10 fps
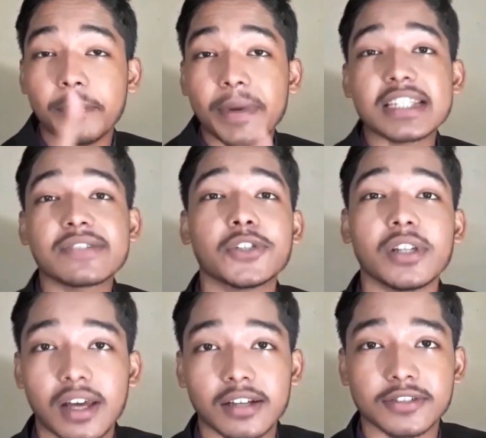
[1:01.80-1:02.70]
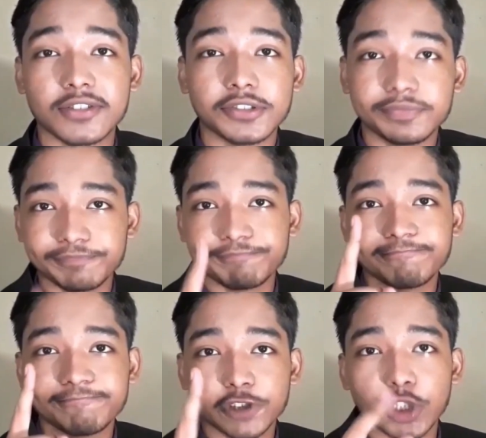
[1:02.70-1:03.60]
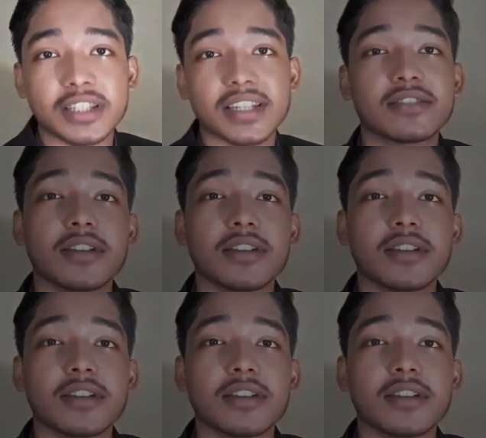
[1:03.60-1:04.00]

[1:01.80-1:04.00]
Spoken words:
the best for the last. So let's